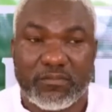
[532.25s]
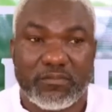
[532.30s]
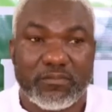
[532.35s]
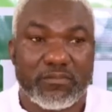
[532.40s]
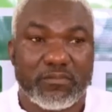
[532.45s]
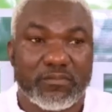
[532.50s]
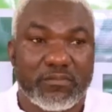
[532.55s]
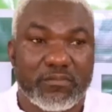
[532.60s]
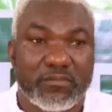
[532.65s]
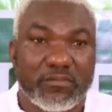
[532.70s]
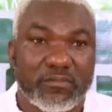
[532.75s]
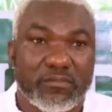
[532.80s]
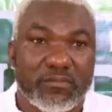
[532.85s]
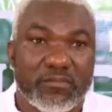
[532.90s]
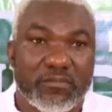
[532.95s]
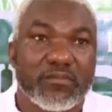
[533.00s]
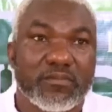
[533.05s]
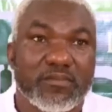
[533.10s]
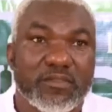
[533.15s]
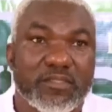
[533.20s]
So,
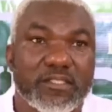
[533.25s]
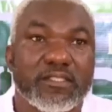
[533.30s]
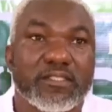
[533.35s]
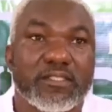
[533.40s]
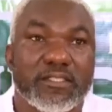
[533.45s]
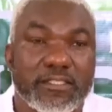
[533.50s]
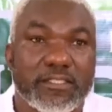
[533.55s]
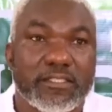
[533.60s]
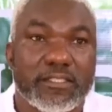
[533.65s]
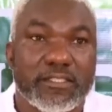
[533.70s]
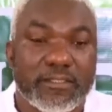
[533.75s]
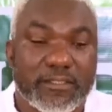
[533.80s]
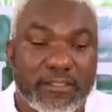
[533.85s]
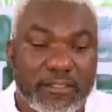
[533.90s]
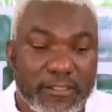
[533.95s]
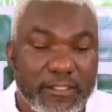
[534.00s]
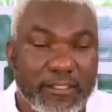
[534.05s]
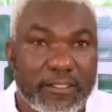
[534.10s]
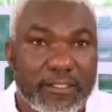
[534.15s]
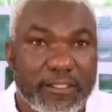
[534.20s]
this question is, the
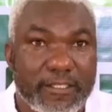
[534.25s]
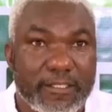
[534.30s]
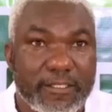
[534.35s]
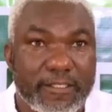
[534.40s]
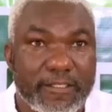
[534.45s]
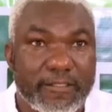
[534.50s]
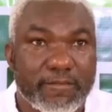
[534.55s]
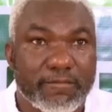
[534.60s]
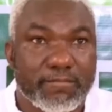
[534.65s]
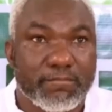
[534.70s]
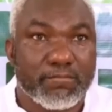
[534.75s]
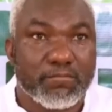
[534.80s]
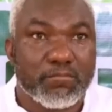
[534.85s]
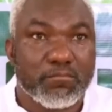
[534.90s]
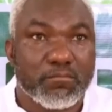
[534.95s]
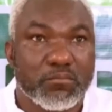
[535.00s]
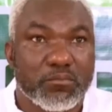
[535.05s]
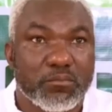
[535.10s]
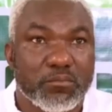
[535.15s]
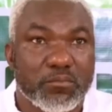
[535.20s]
next question is just
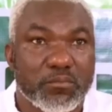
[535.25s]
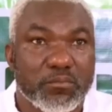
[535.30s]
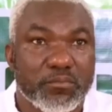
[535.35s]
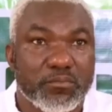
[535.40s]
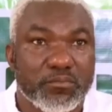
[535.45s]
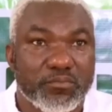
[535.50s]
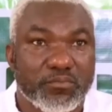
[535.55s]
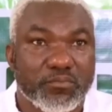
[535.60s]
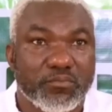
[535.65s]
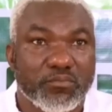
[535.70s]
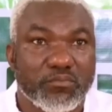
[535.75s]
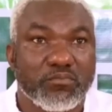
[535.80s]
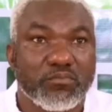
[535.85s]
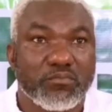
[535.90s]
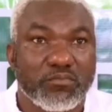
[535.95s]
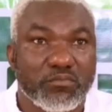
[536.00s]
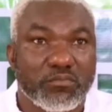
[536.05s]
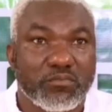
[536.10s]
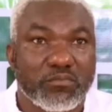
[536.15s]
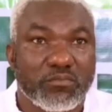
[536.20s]
out of this
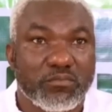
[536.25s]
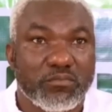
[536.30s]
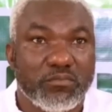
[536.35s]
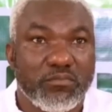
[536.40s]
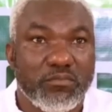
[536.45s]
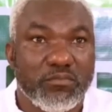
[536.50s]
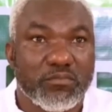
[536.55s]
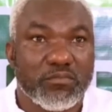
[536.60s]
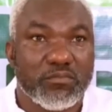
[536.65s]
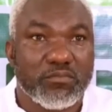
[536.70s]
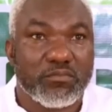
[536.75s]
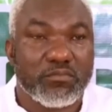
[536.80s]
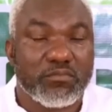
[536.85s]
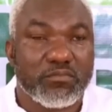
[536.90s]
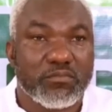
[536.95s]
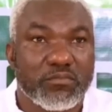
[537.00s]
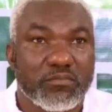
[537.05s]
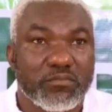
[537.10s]
premise.